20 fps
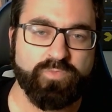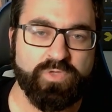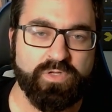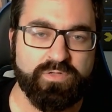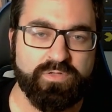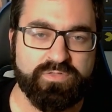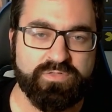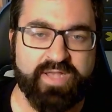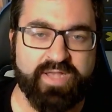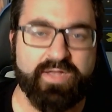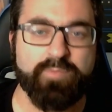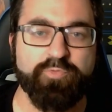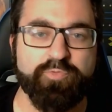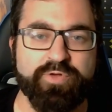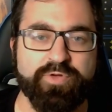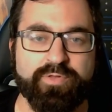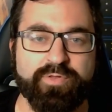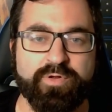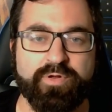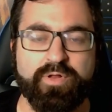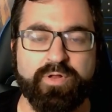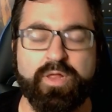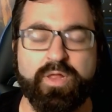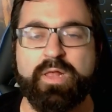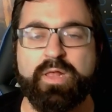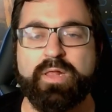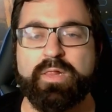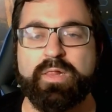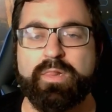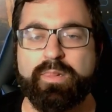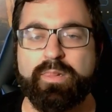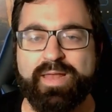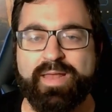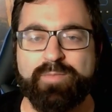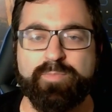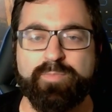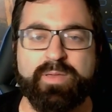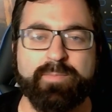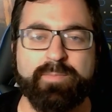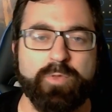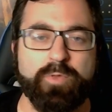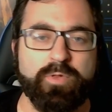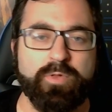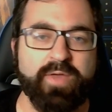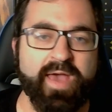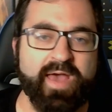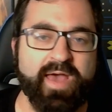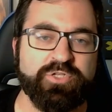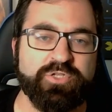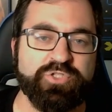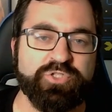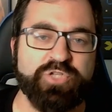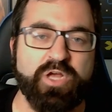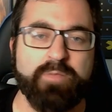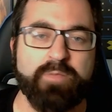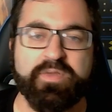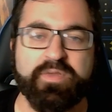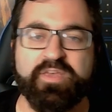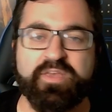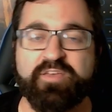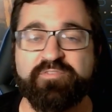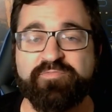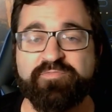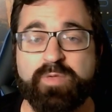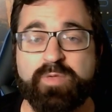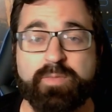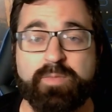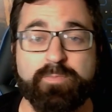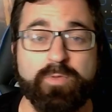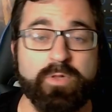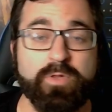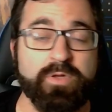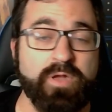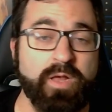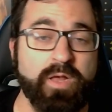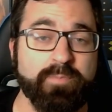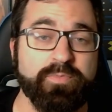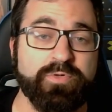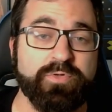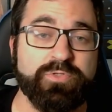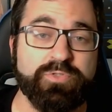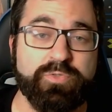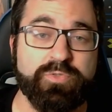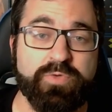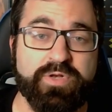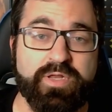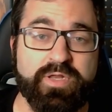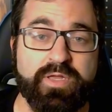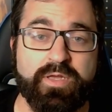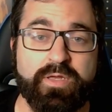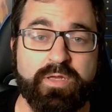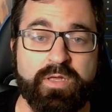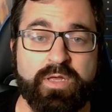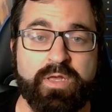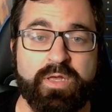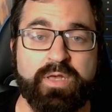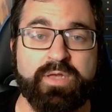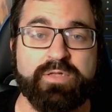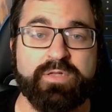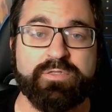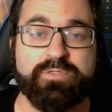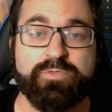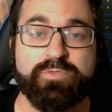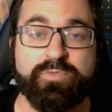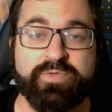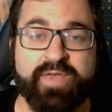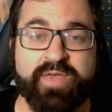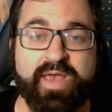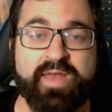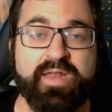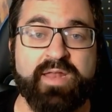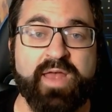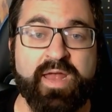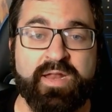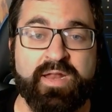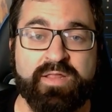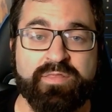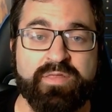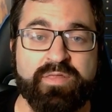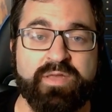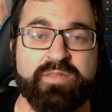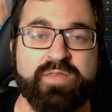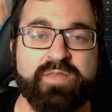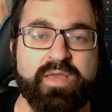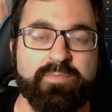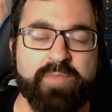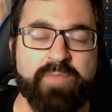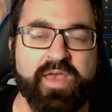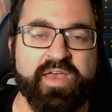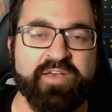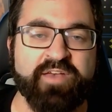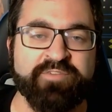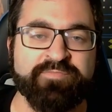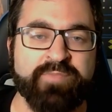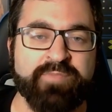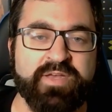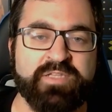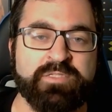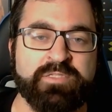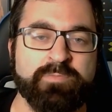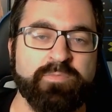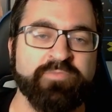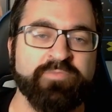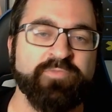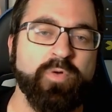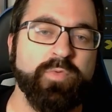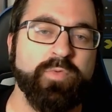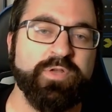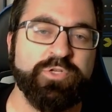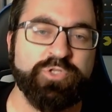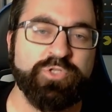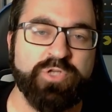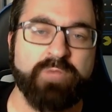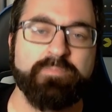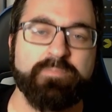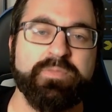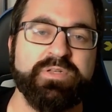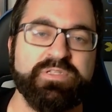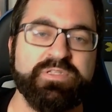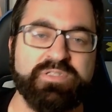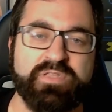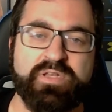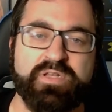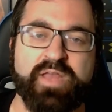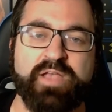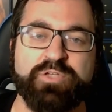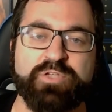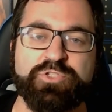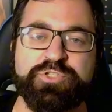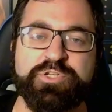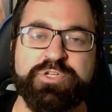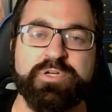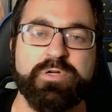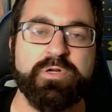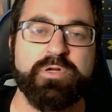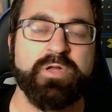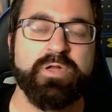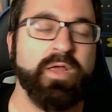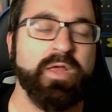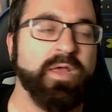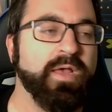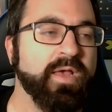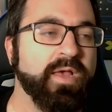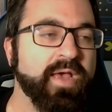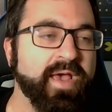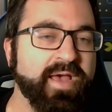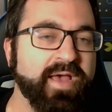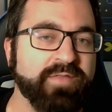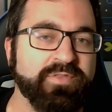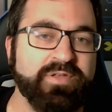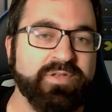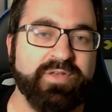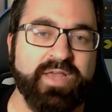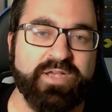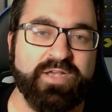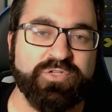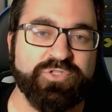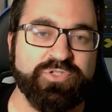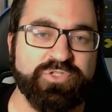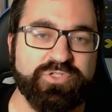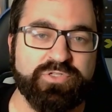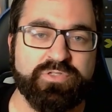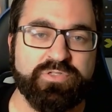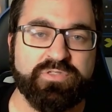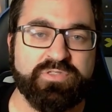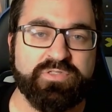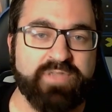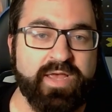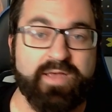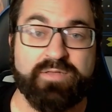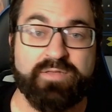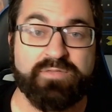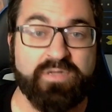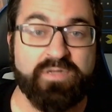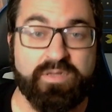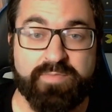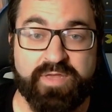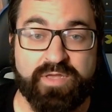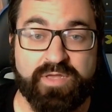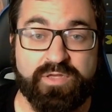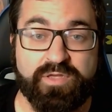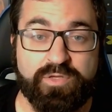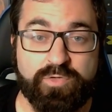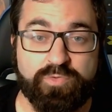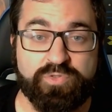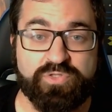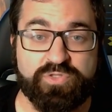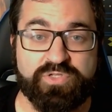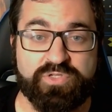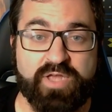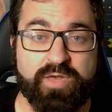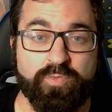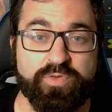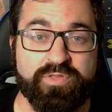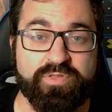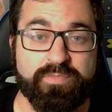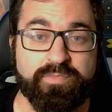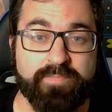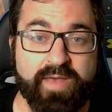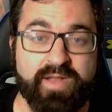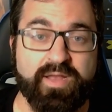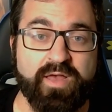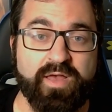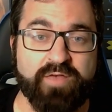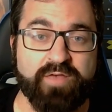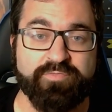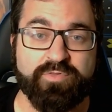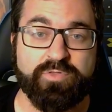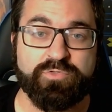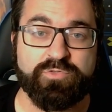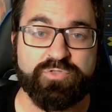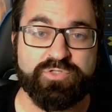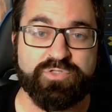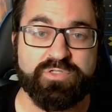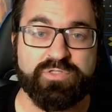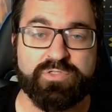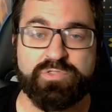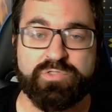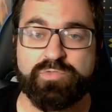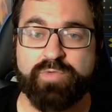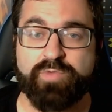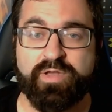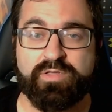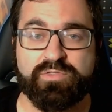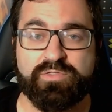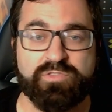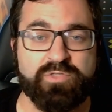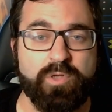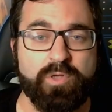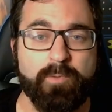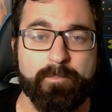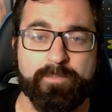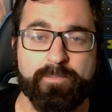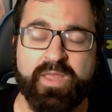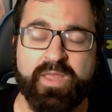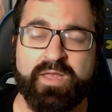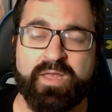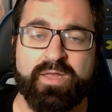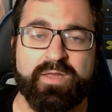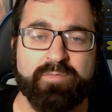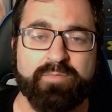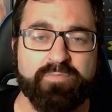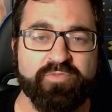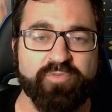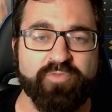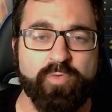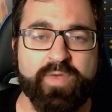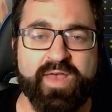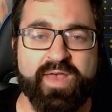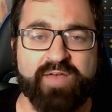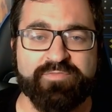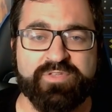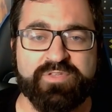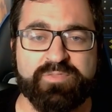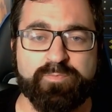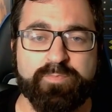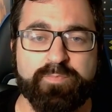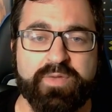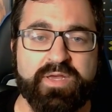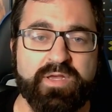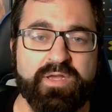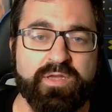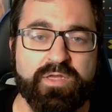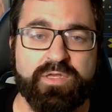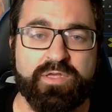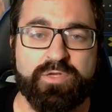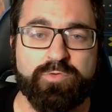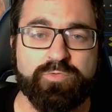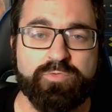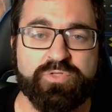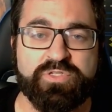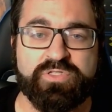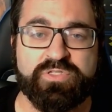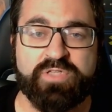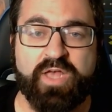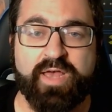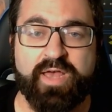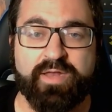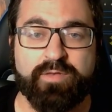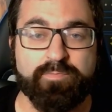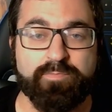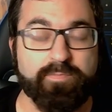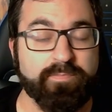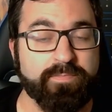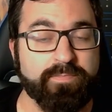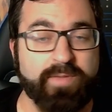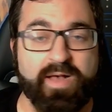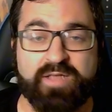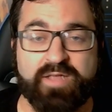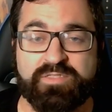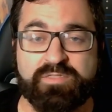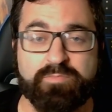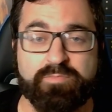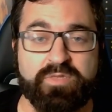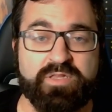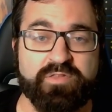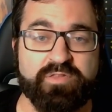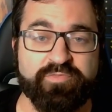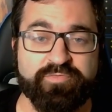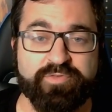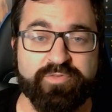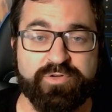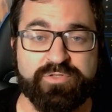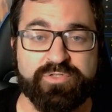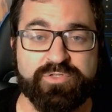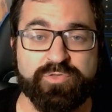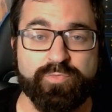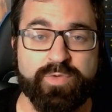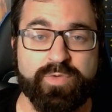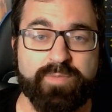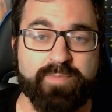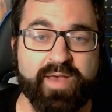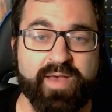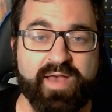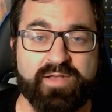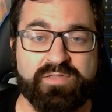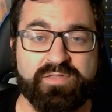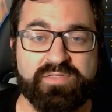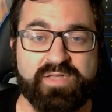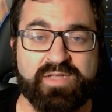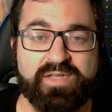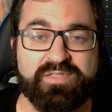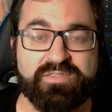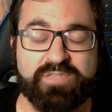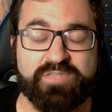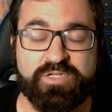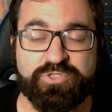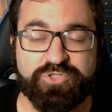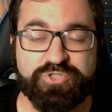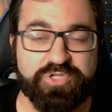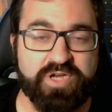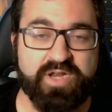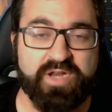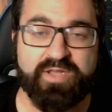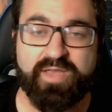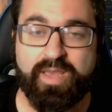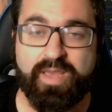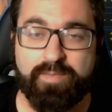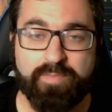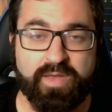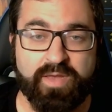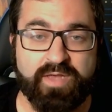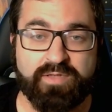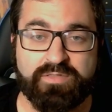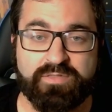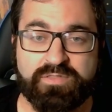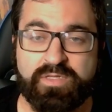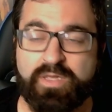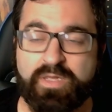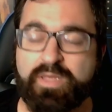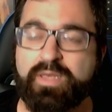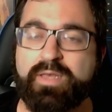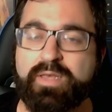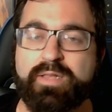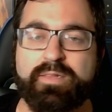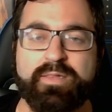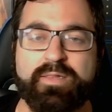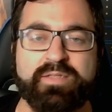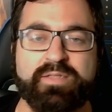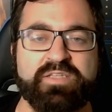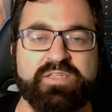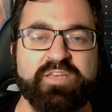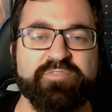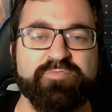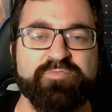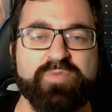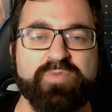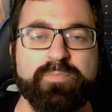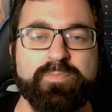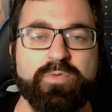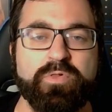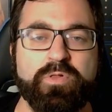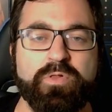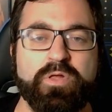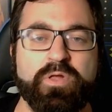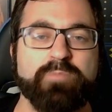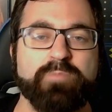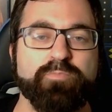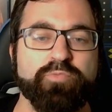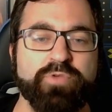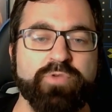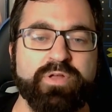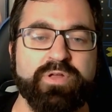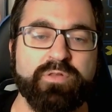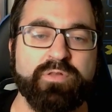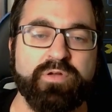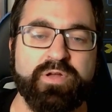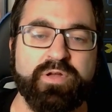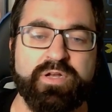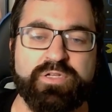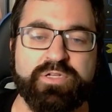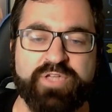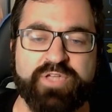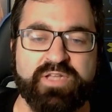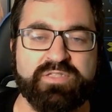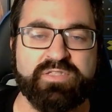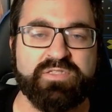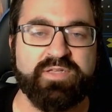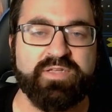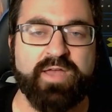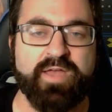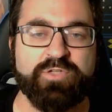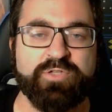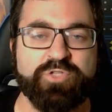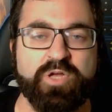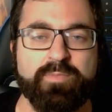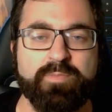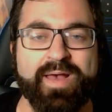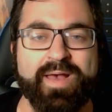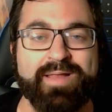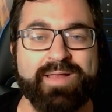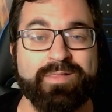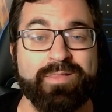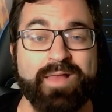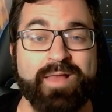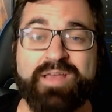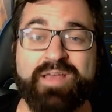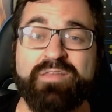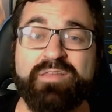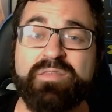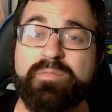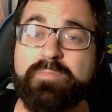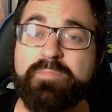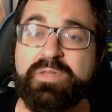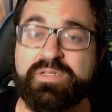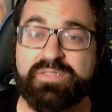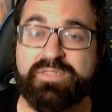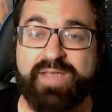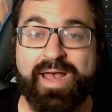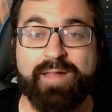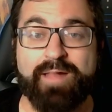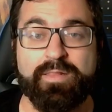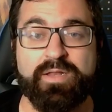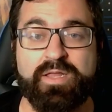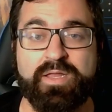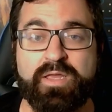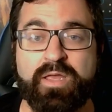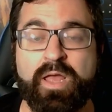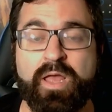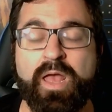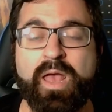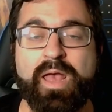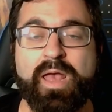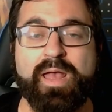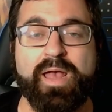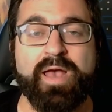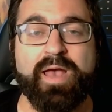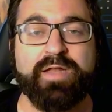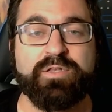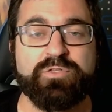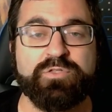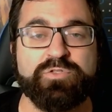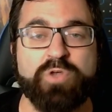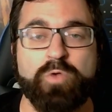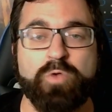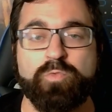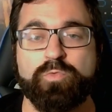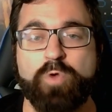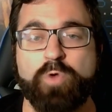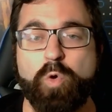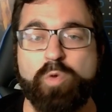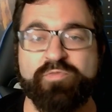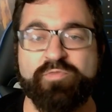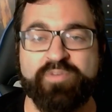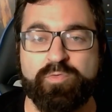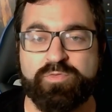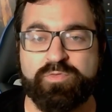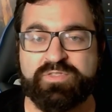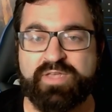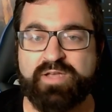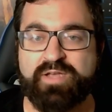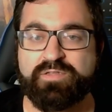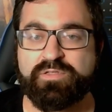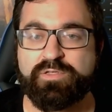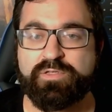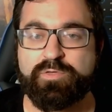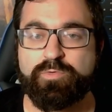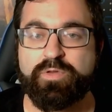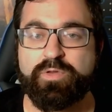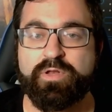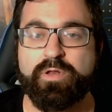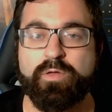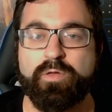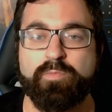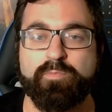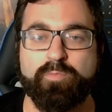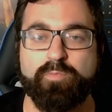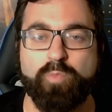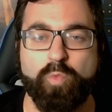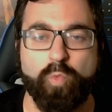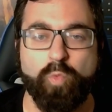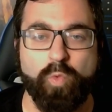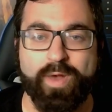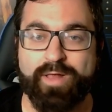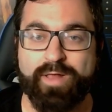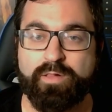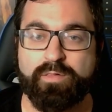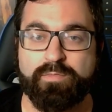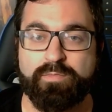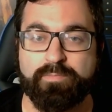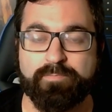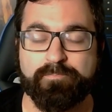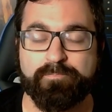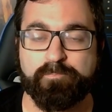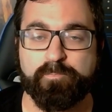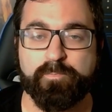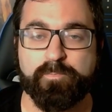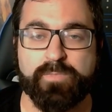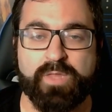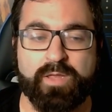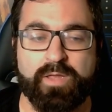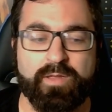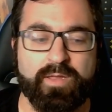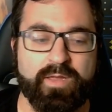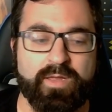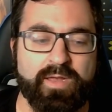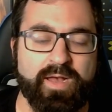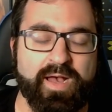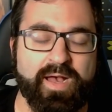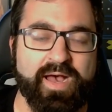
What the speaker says: take a breather, let people catch up, give people an opportunity to get anything they may have missed before we jump into the next year. And the next set is going to be a huge set with Mega Evolutions, right? So before we have this big, huge set, possibly the first 3-pack set since Genetic Apex, let's give people a breather and a chance to catch up. I like the mentality. I don't know if it was executed well. I